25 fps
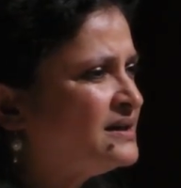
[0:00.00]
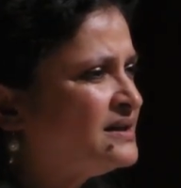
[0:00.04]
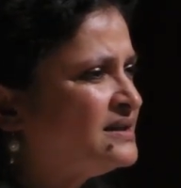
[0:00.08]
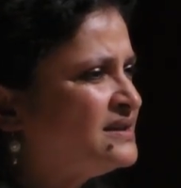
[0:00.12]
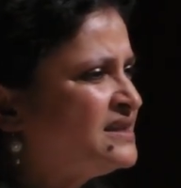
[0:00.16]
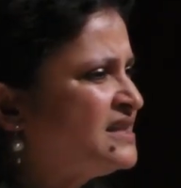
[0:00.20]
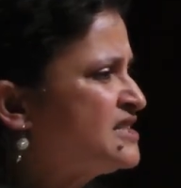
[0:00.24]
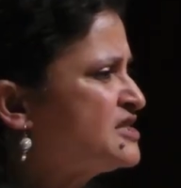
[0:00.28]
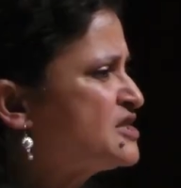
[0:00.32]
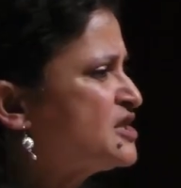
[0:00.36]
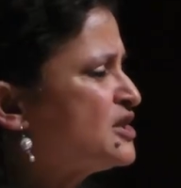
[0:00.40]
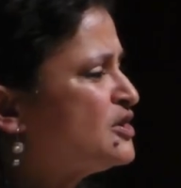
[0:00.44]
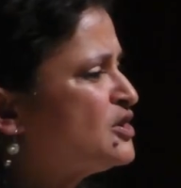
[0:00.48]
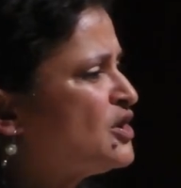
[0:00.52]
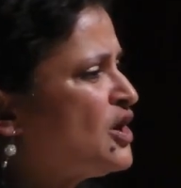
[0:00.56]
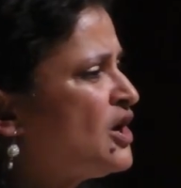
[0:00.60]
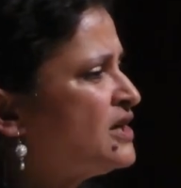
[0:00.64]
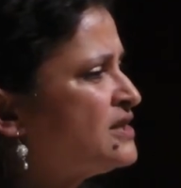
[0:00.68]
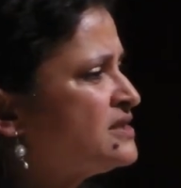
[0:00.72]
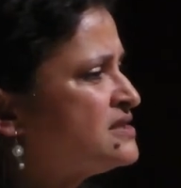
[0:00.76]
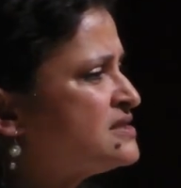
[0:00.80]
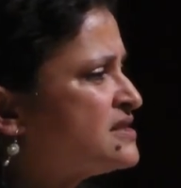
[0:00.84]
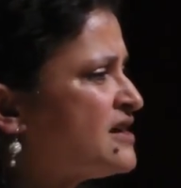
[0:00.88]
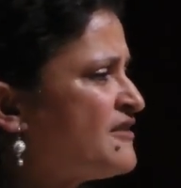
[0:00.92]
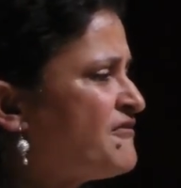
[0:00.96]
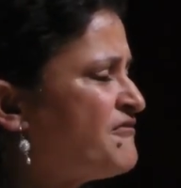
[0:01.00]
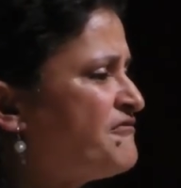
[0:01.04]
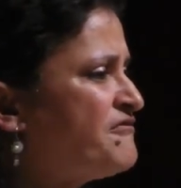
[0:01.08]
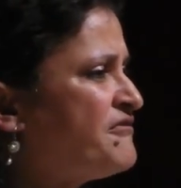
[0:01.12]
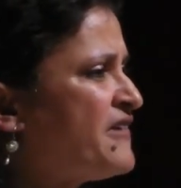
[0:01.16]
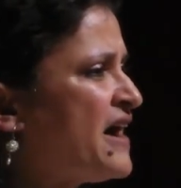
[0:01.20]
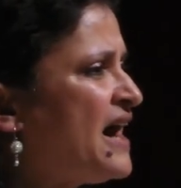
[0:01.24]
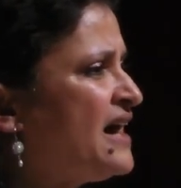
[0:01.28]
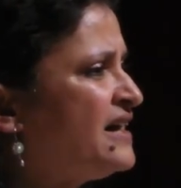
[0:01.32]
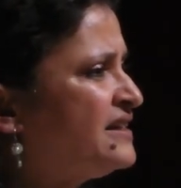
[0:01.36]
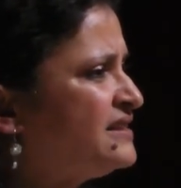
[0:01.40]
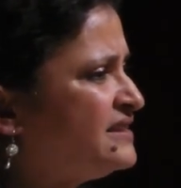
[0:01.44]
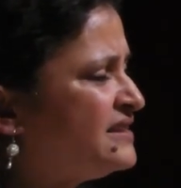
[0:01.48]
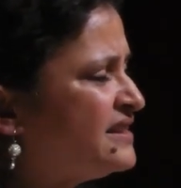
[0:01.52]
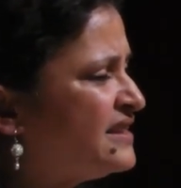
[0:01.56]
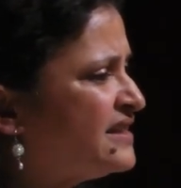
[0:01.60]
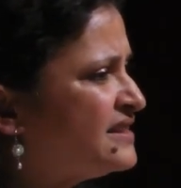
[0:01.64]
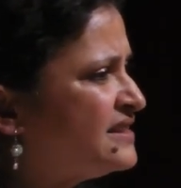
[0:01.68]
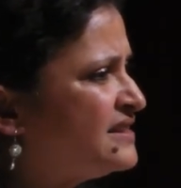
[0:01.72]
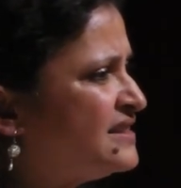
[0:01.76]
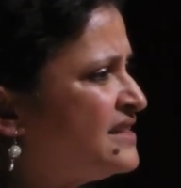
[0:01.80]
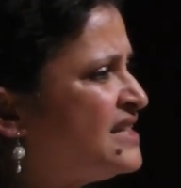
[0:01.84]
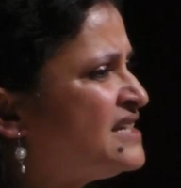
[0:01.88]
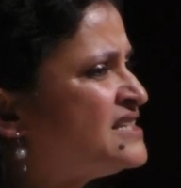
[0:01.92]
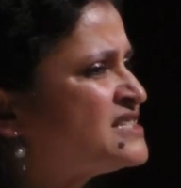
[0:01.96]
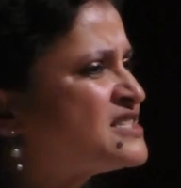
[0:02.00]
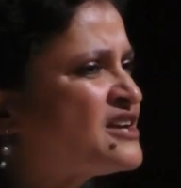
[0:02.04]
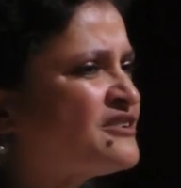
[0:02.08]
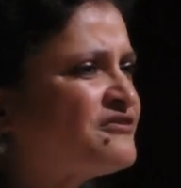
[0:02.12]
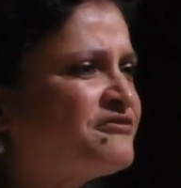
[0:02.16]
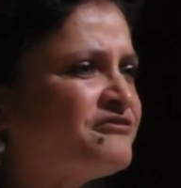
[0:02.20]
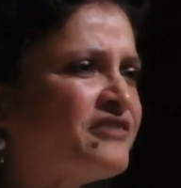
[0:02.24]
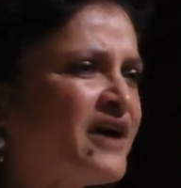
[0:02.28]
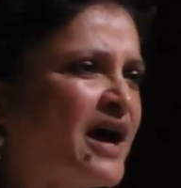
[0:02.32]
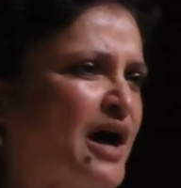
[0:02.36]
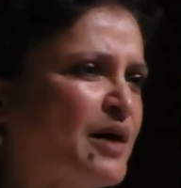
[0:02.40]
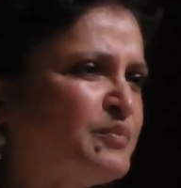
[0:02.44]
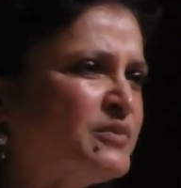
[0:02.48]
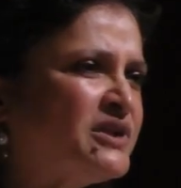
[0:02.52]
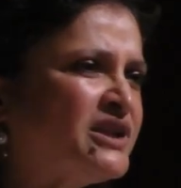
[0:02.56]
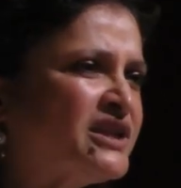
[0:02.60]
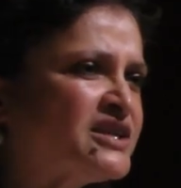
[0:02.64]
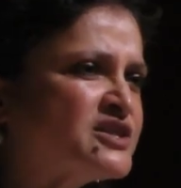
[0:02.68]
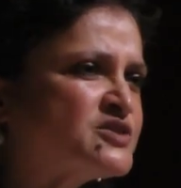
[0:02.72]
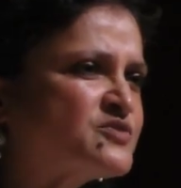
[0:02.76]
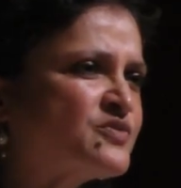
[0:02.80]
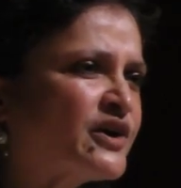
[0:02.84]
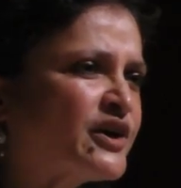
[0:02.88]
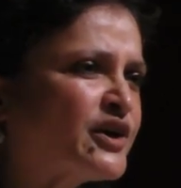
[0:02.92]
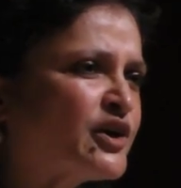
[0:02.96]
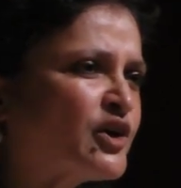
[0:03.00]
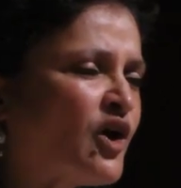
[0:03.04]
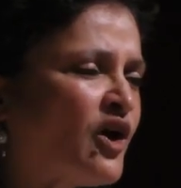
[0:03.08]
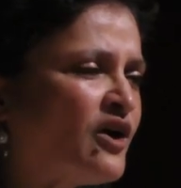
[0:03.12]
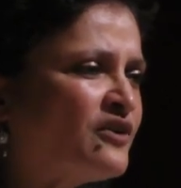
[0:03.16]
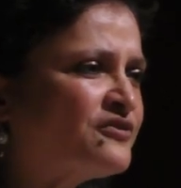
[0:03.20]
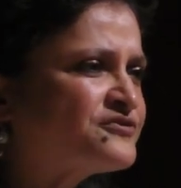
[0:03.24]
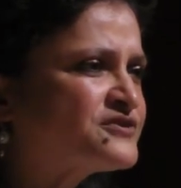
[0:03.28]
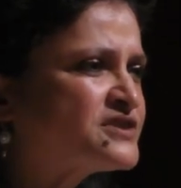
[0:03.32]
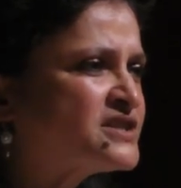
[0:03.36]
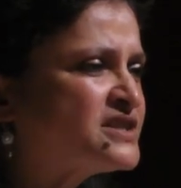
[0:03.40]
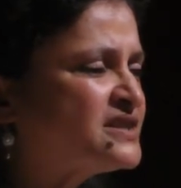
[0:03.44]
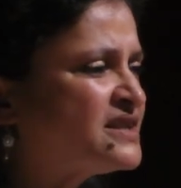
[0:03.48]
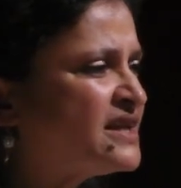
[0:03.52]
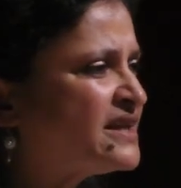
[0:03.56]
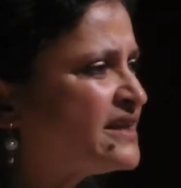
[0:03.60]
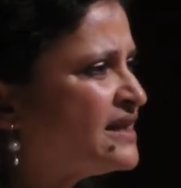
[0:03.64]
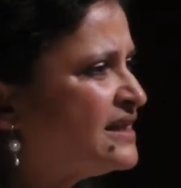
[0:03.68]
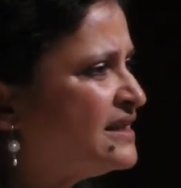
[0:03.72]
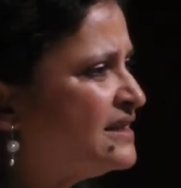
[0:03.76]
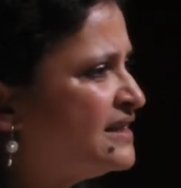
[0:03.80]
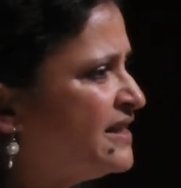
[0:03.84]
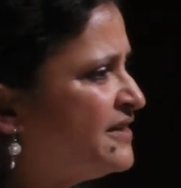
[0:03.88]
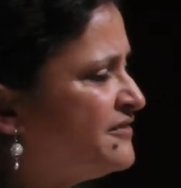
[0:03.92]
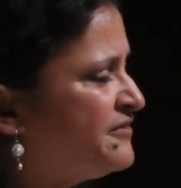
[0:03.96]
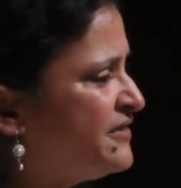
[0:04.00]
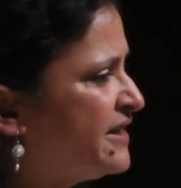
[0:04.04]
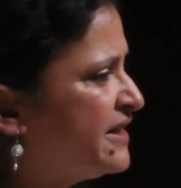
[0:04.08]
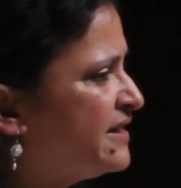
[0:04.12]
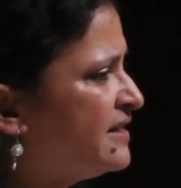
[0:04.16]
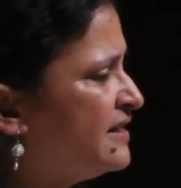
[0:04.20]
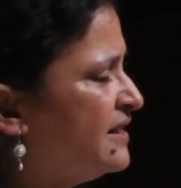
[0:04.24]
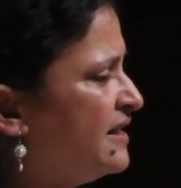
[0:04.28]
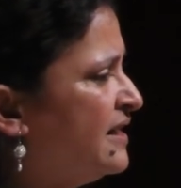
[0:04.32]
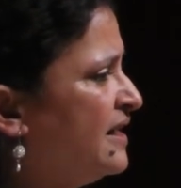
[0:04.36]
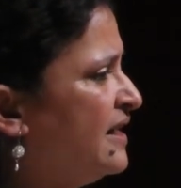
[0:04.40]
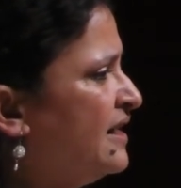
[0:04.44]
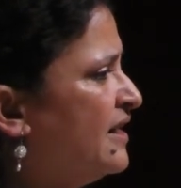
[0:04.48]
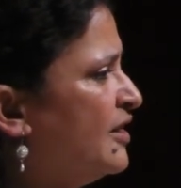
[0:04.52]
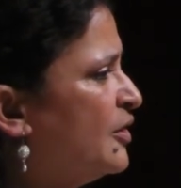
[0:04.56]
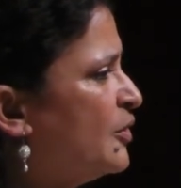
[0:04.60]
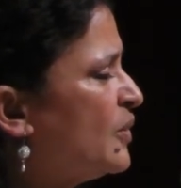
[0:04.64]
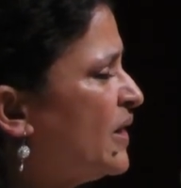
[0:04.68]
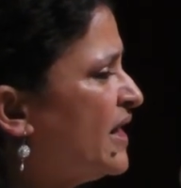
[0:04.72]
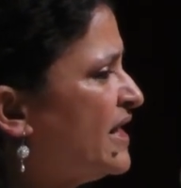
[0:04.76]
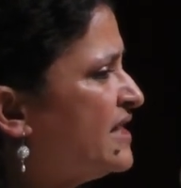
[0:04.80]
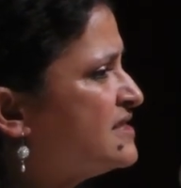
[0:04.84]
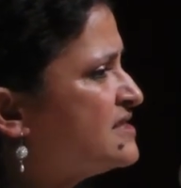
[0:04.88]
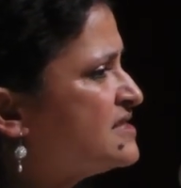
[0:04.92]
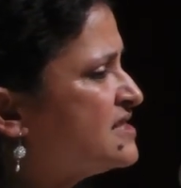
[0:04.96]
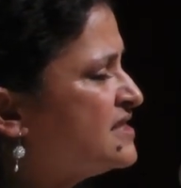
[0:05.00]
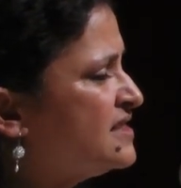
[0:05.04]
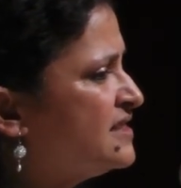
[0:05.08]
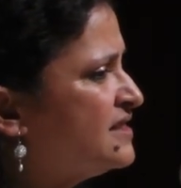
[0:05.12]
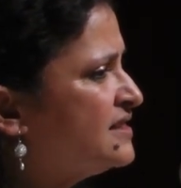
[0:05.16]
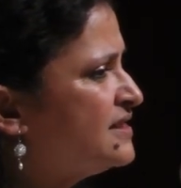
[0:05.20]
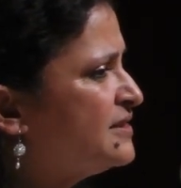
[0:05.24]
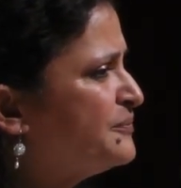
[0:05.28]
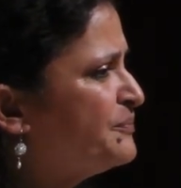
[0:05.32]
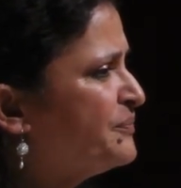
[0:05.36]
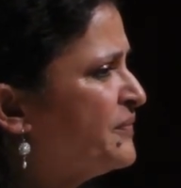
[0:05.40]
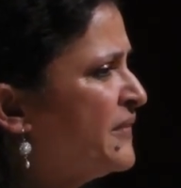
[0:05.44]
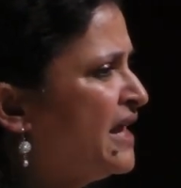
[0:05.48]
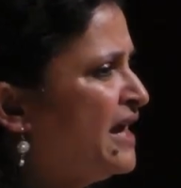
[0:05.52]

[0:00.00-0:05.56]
These are not a fad thing. These are families very often that are living right here.